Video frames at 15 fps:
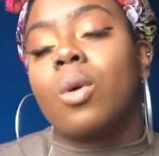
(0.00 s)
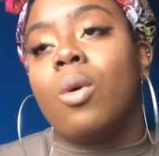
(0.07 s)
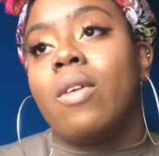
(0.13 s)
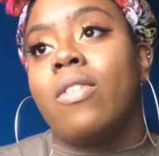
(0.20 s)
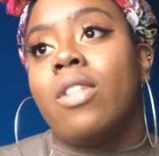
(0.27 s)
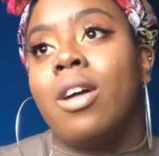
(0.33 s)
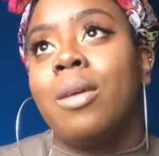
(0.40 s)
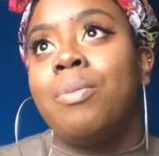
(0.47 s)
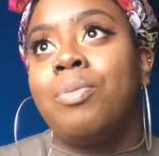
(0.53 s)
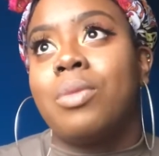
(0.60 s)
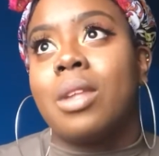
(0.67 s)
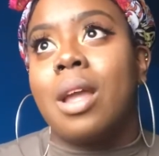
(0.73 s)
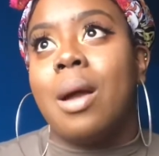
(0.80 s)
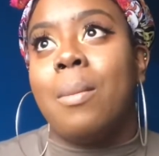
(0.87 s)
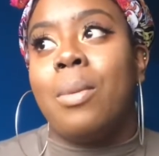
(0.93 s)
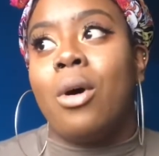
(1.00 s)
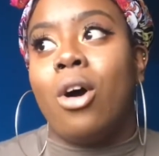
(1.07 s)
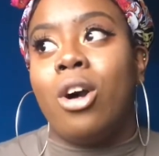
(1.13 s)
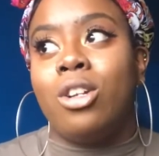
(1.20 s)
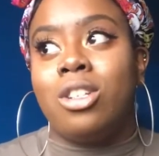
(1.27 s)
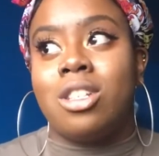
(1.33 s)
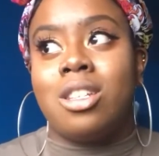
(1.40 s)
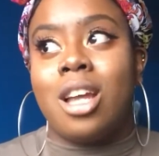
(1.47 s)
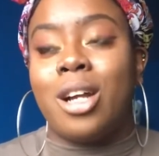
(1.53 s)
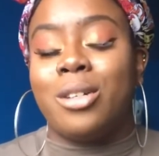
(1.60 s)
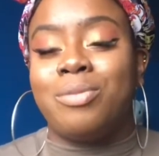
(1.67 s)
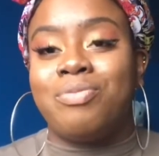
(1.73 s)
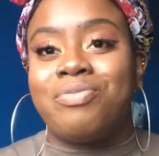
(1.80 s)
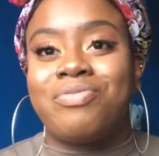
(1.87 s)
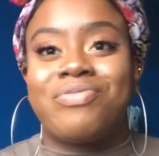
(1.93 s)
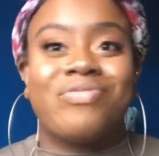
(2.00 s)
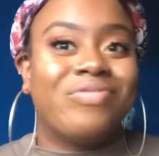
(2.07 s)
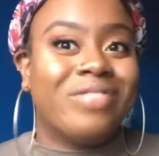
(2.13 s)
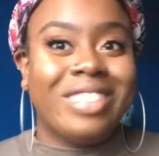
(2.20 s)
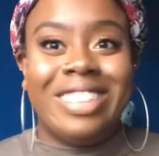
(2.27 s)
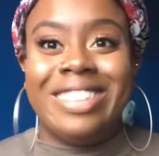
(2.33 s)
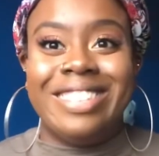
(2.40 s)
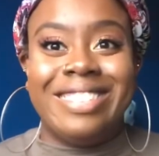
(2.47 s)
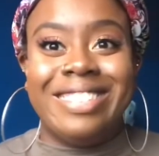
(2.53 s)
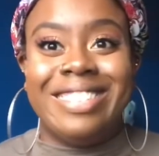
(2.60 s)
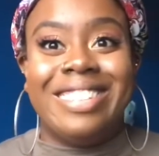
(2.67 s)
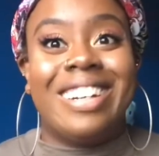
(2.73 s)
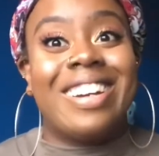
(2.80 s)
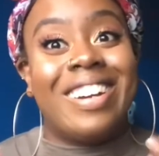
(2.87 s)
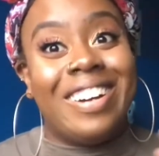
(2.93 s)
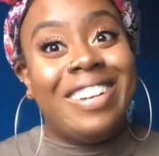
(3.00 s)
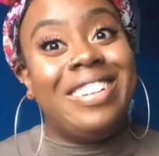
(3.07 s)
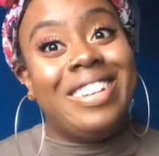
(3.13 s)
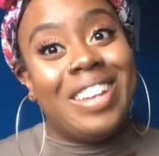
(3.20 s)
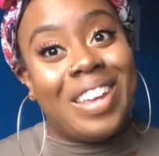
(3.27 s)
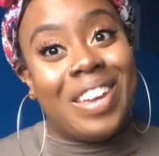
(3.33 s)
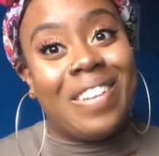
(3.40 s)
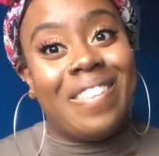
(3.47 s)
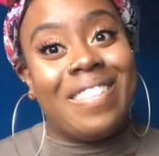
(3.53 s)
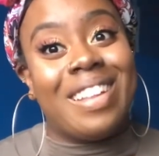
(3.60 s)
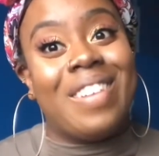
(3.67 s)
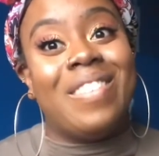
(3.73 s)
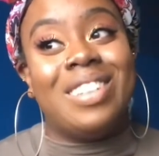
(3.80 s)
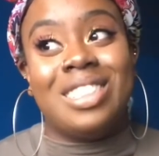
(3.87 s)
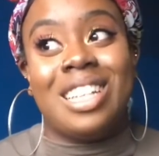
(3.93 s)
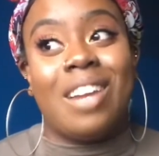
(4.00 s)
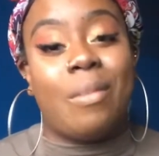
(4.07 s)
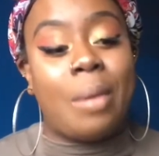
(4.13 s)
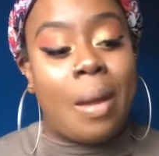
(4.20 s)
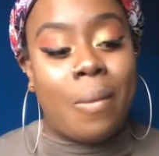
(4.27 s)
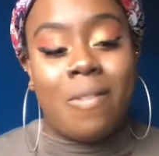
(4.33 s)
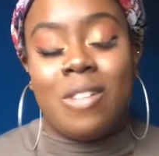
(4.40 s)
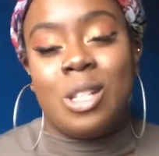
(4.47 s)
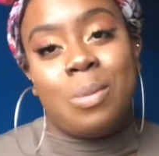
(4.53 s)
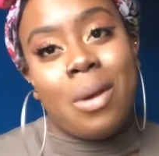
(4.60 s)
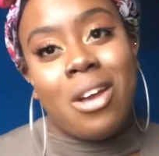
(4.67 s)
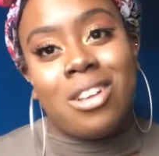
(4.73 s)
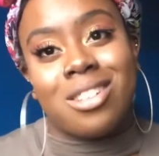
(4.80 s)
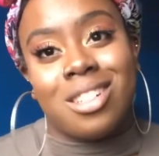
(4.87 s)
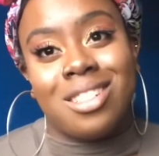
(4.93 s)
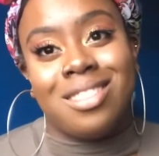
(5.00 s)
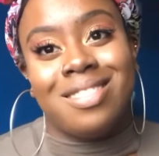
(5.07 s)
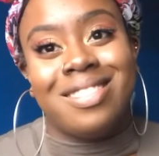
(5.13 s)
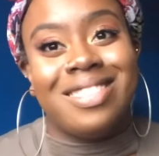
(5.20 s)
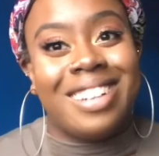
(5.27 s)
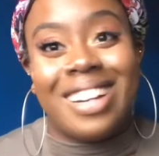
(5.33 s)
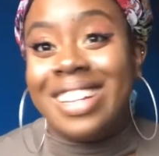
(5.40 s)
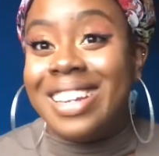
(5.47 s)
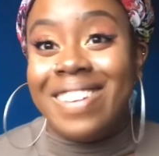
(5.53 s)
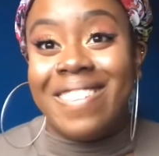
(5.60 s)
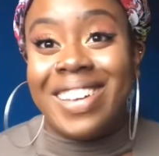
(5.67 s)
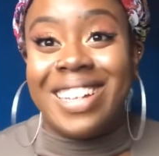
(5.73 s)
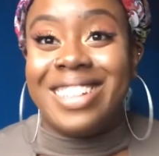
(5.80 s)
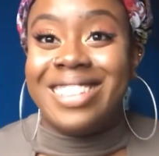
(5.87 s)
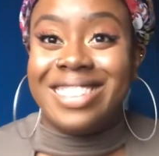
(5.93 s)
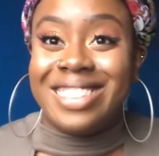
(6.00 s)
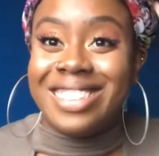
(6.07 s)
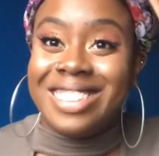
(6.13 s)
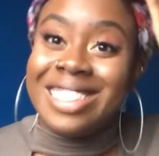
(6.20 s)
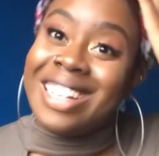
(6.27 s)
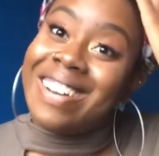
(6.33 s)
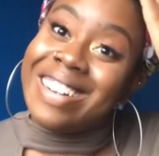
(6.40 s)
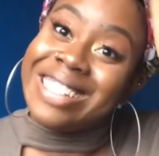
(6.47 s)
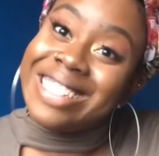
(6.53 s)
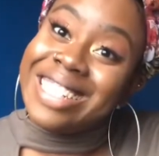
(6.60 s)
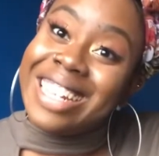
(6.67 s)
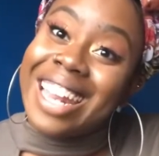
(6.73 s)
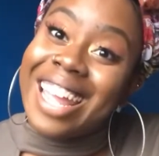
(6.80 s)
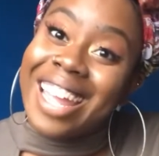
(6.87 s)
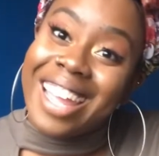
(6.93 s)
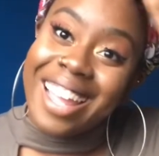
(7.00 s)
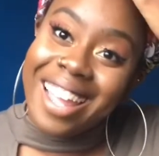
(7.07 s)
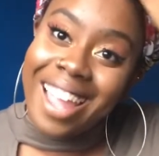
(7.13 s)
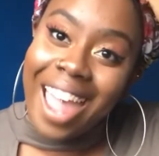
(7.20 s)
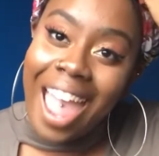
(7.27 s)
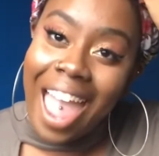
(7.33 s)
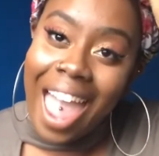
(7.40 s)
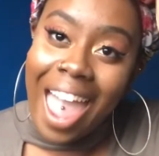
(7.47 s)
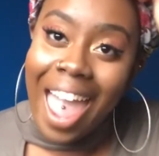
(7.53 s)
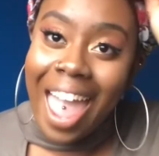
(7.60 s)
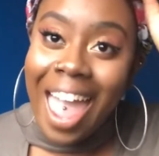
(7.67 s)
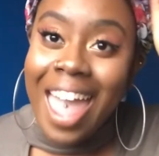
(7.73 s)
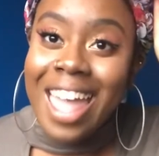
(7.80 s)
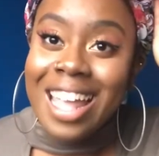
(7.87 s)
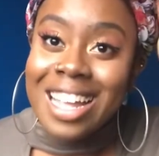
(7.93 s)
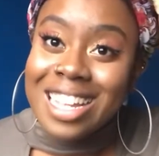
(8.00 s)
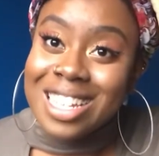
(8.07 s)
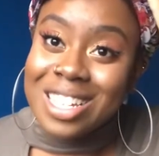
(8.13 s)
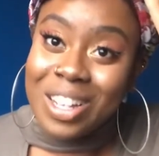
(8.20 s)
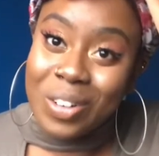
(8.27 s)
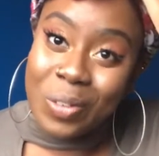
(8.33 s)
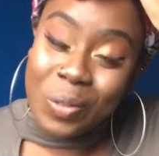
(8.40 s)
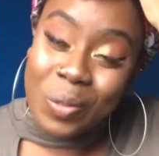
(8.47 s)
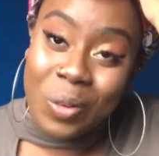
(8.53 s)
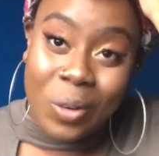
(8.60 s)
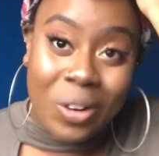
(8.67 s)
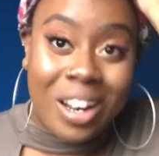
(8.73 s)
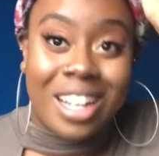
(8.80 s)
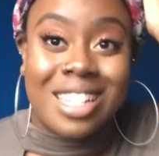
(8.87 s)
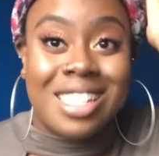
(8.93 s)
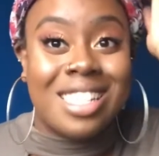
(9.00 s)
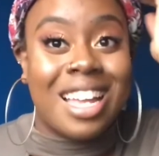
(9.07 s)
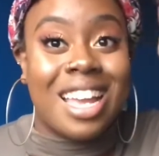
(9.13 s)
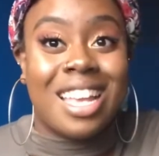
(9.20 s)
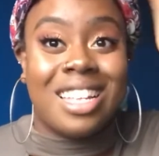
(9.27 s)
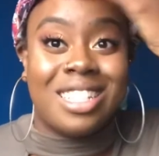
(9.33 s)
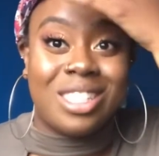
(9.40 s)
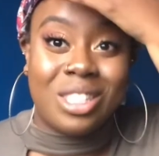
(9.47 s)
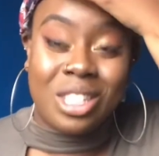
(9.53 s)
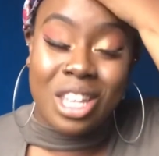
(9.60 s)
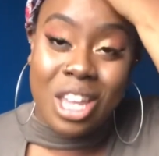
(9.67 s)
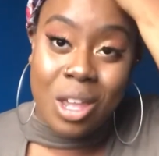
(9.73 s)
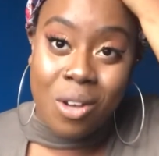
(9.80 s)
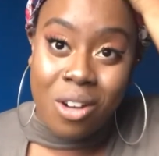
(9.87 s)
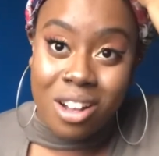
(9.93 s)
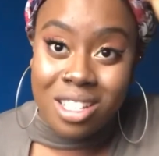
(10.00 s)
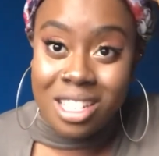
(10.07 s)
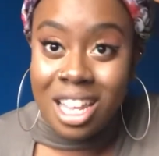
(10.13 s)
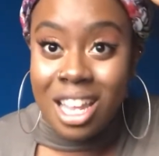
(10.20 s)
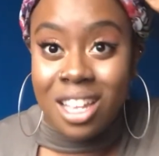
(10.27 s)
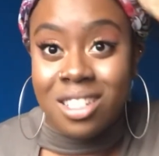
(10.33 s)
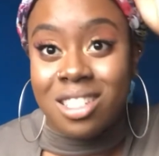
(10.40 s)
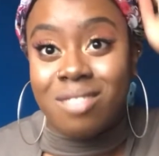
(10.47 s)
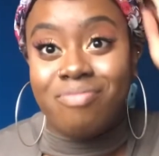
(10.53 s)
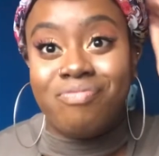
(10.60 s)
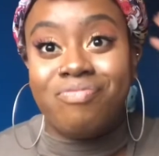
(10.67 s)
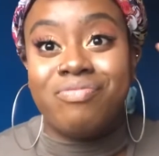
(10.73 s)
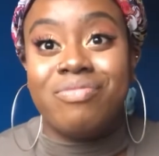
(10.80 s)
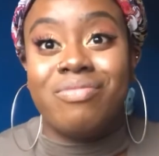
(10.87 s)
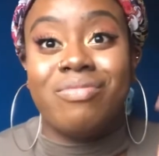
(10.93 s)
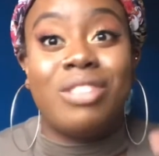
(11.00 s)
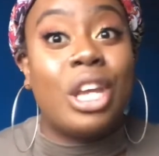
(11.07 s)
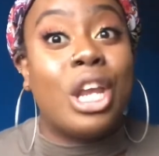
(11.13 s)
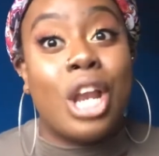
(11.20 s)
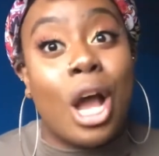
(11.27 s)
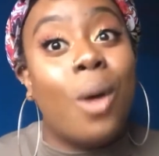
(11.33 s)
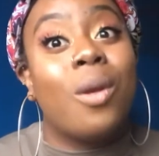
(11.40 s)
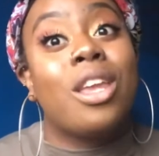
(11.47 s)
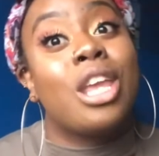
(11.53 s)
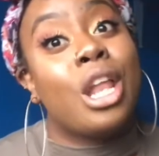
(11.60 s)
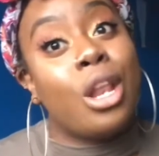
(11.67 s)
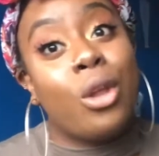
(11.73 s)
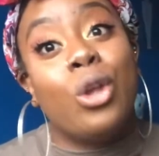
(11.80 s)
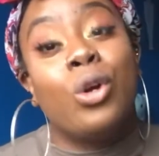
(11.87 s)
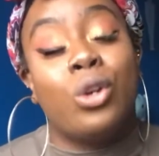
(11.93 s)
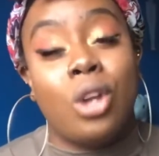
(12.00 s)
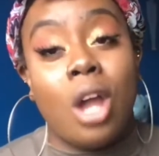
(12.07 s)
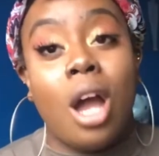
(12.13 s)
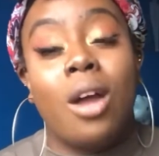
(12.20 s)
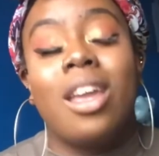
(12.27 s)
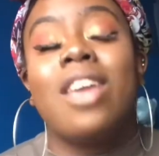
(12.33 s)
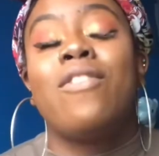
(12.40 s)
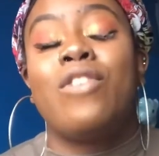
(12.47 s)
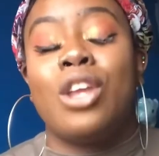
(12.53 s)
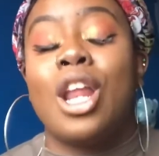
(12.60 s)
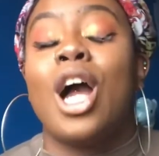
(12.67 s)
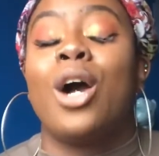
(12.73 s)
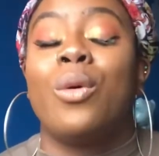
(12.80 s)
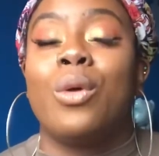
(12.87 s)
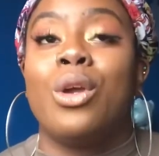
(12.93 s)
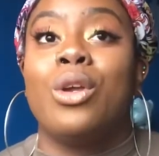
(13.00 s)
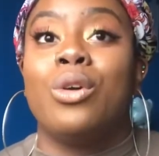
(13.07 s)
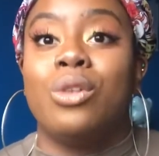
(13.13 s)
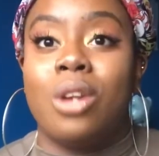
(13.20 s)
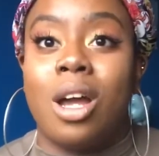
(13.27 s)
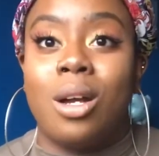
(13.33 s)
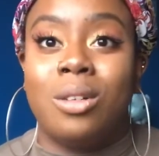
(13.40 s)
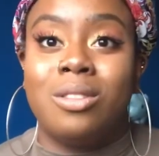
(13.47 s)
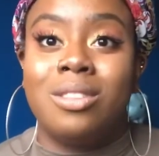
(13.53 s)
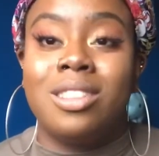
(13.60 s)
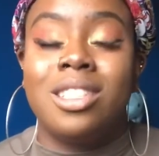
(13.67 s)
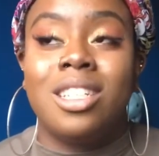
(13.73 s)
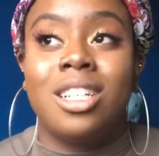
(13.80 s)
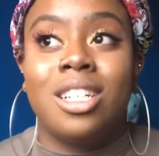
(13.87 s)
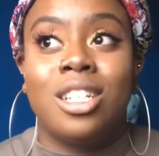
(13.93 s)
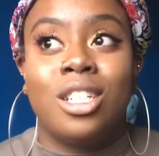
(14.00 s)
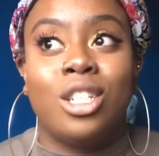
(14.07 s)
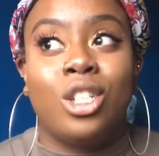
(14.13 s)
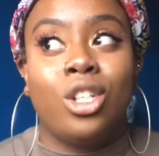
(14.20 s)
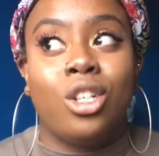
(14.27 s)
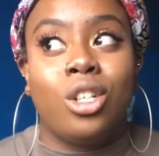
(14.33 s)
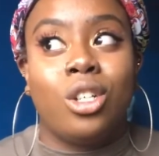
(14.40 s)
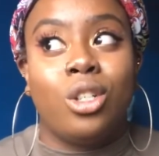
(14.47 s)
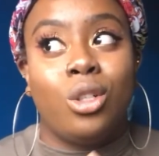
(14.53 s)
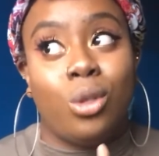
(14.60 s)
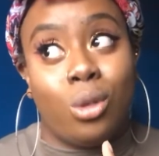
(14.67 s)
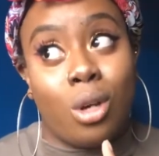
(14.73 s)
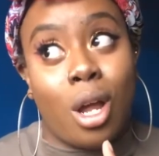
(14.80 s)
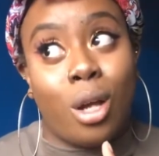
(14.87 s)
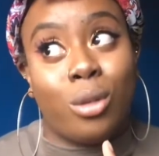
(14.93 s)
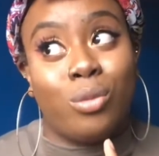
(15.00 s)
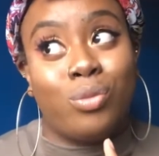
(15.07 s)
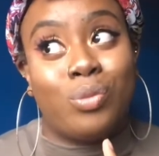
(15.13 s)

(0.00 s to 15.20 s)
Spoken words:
with them. But I just know, like, I knew I wanted to have bangs with this person. I knew it. So I did it. So what I can say to you guys is, you know, you're not, if you know, you're now. You're now.